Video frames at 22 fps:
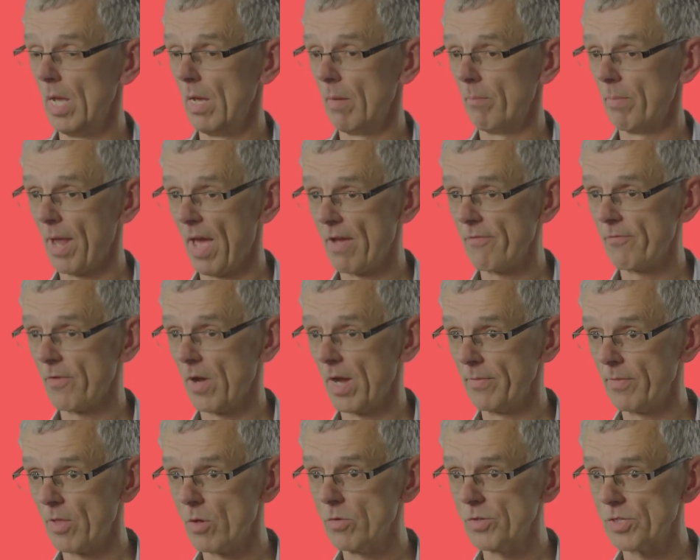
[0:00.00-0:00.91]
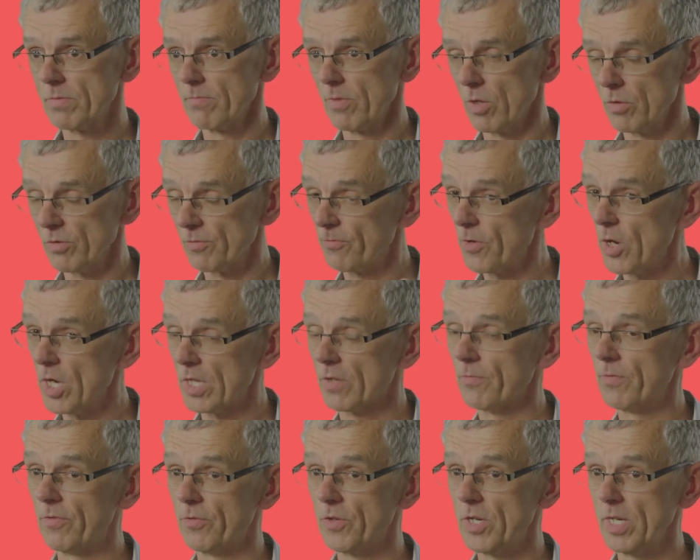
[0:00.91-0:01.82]
but I find those, those first
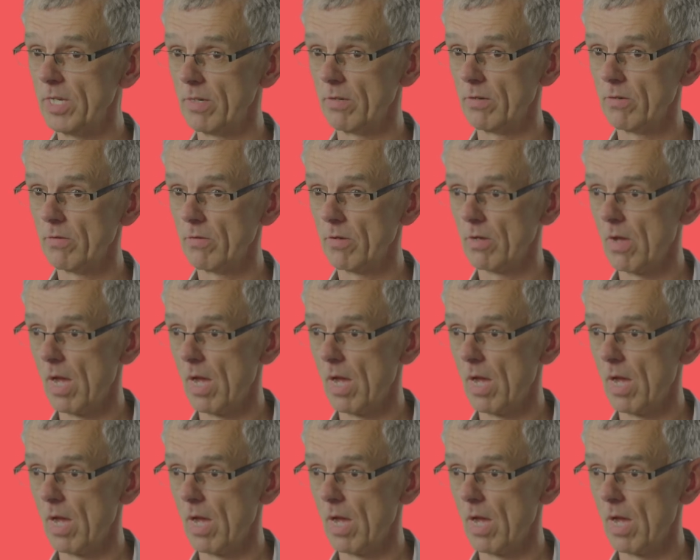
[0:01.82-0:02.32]
15